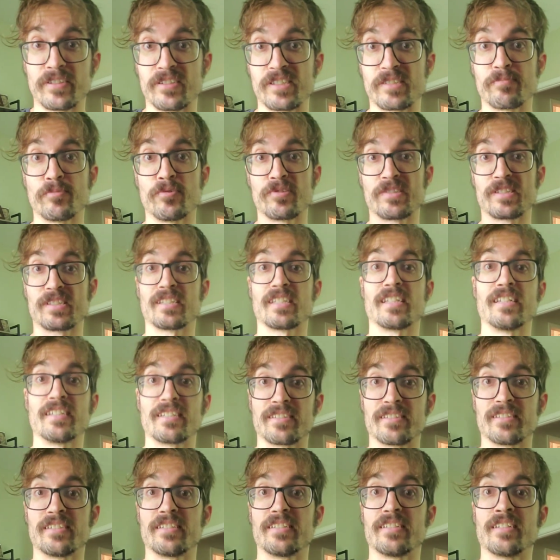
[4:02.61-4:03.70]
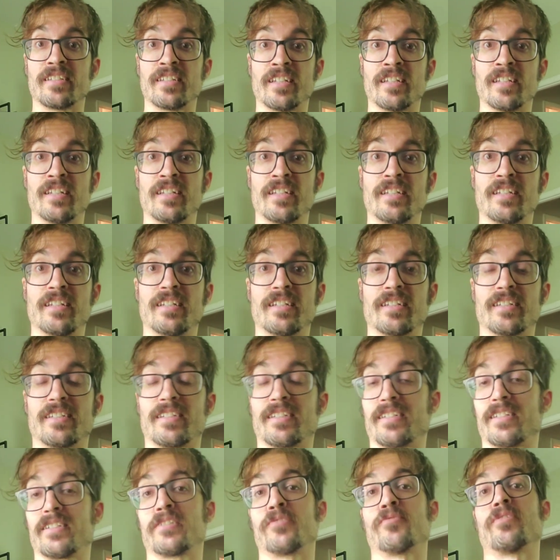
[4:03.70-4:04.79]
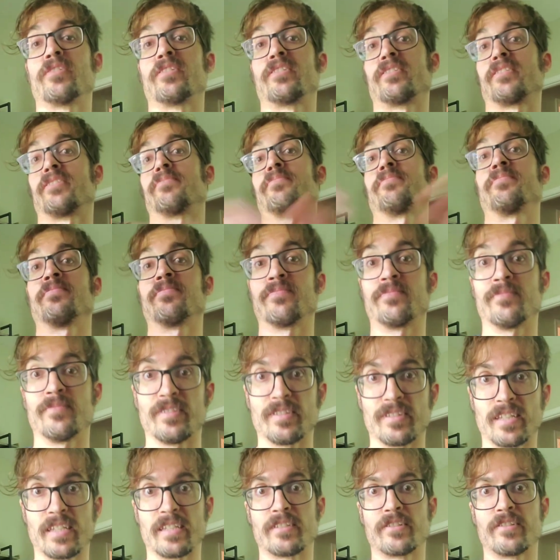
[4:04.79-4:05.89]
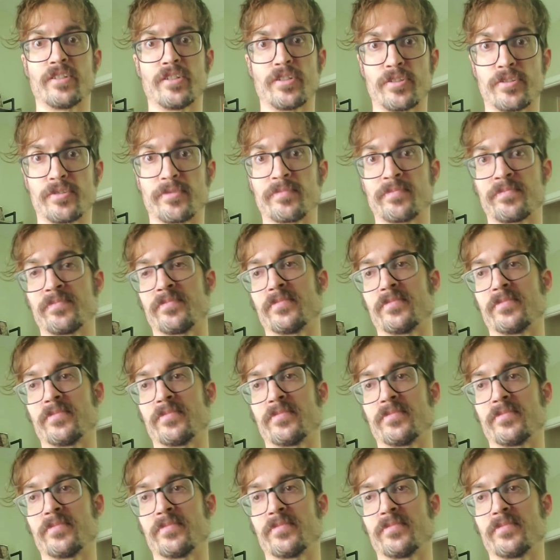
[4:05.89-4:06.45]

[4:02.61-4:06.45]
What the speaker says: it's most likely going to let go.